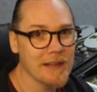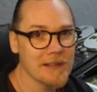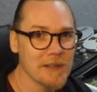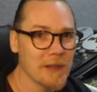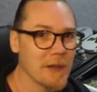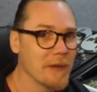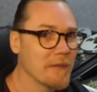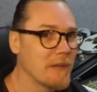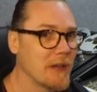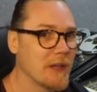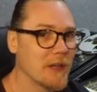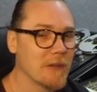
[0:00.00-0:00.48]
So
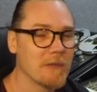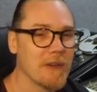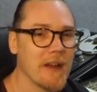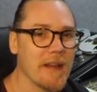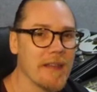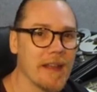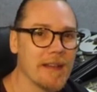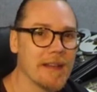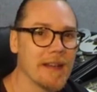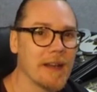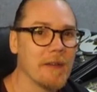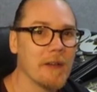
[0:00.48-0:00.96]
if you could write
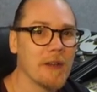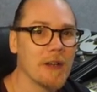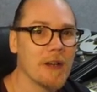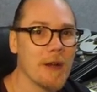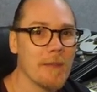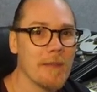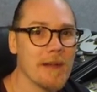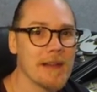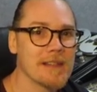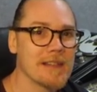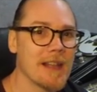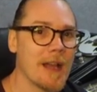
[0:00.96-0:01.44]
that down in the
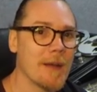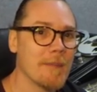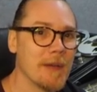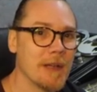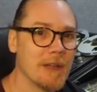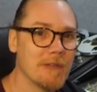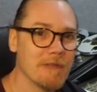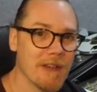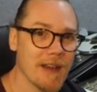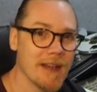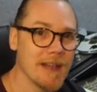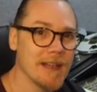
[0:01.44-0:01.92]
comments, that'd be
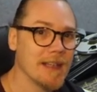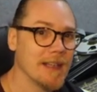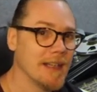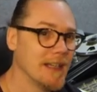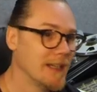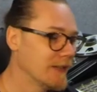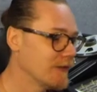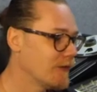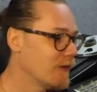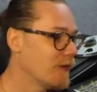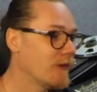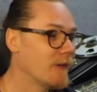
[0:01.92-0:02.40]
great,
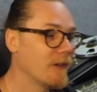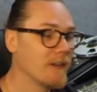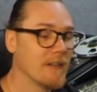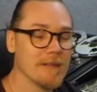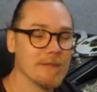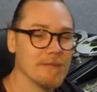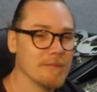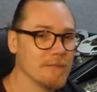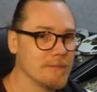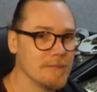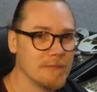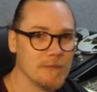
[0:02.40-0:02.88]
or
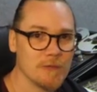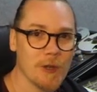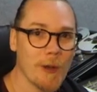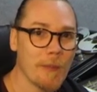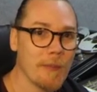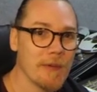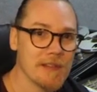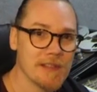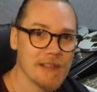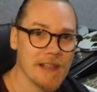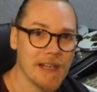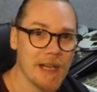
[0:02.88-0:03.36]
drop
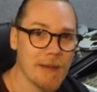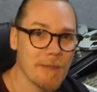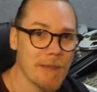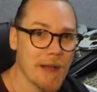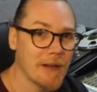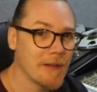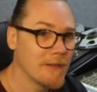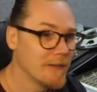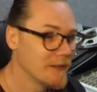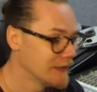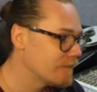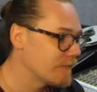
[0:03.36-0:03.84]
us an
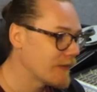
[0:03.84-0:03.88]
email.